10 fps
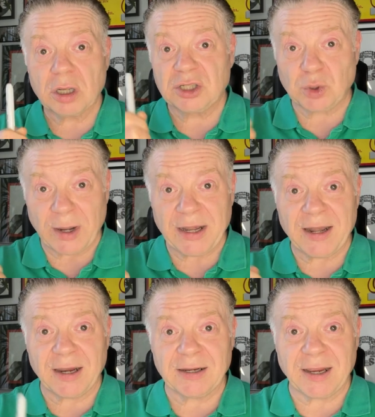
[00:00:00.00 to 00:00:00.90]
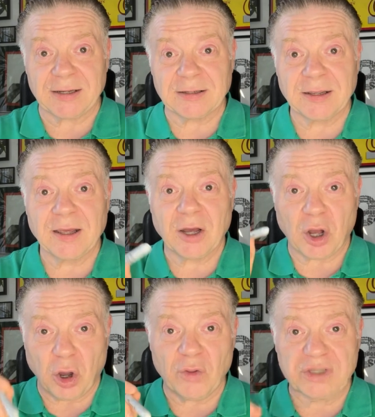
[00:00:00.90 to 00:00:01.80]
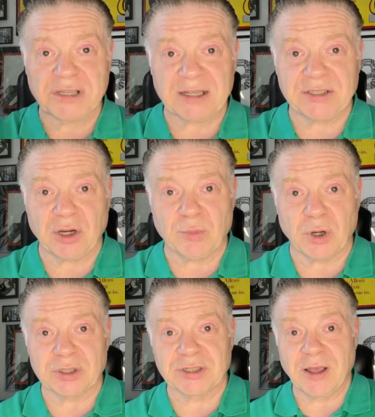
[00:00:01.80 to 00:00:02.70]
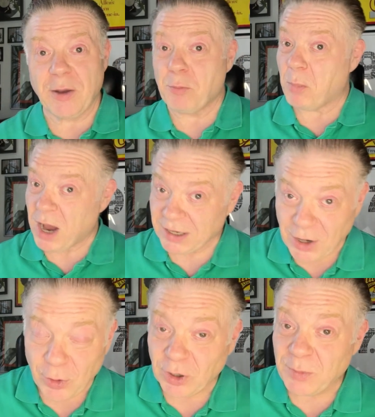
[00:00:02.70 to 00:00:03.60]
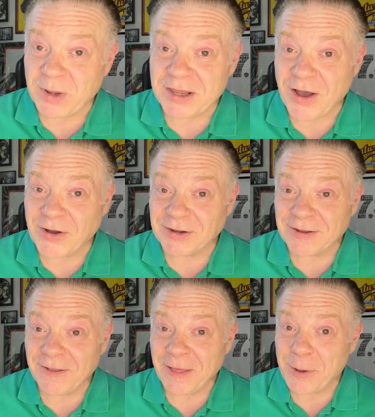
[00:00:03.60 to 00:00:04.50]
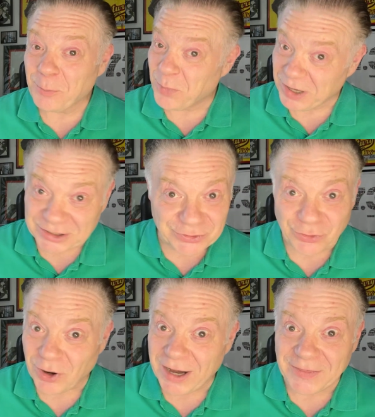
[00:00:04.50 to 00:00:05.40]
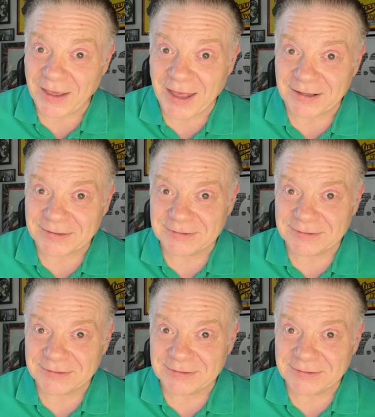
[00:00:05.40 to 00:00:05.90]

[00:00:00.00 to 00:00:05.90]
2019, on the statute books. Might only be young, but it's right there.